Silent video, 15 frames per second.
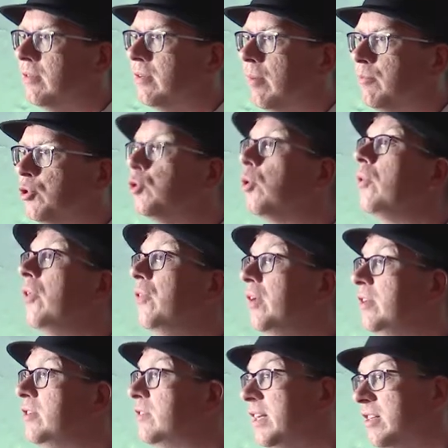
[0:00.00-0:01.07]
And I'm sure that
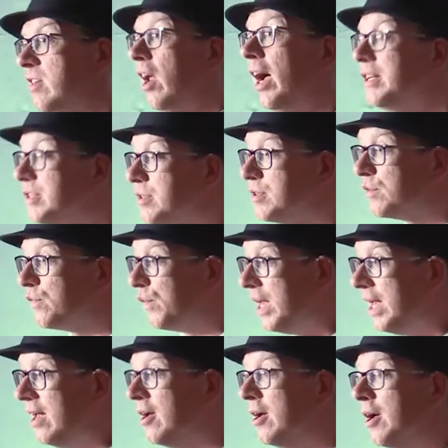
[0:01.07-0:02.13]
this, this license
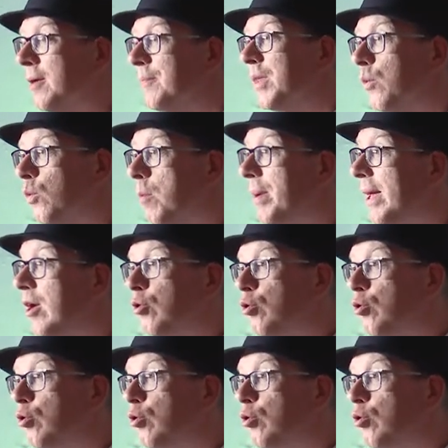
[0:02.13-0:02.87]
fee will be